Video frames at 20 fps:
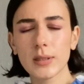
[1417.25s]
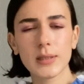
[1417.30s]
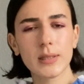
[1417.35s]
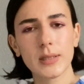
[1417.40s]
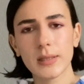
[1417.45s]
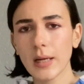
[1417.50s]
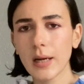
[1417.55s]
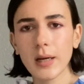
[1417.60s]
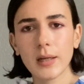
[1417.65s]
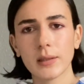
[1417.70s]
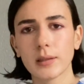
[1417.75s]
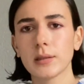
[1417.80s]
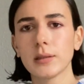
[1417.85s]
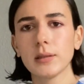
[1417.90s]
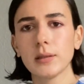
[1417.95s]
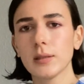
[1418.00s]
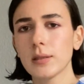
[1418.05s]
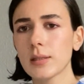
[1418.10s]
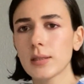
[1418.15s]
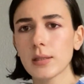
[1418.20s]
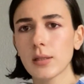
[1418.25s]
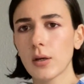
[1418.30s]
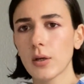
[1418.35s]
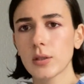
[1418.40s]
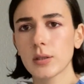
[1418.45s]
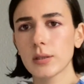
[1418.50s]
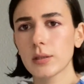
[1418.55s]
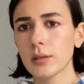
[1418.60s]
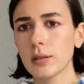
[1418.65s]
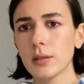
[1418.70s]
it's not. It's
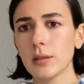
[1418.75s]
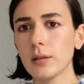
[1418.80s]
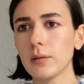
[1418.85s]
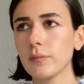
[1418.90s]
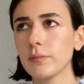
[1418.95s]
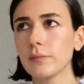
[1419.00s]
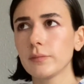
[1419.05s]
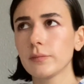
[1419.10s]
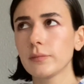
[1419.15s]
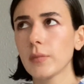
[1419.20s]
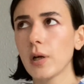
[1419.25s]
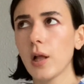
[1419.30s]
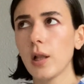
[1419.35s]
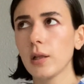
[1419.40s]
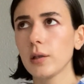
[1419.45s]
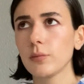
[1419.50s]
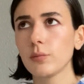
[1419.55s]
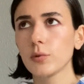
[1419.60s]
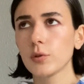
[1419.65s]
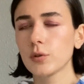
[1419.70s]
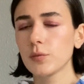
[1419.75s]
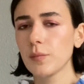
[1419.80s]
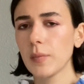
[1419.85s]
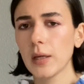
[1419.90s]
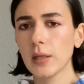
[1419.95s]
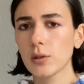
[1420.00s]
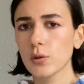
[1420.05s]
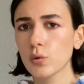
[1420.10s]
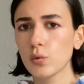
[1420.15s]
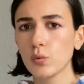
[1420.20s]
not Hollywood
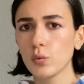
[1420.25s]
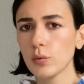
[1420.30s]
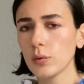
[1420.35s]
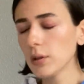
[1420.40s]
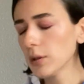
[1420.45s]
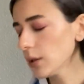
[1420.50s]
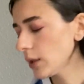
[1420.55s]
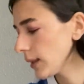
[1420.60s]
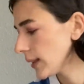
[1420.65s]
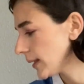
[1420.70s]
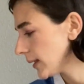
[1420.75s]
made cool.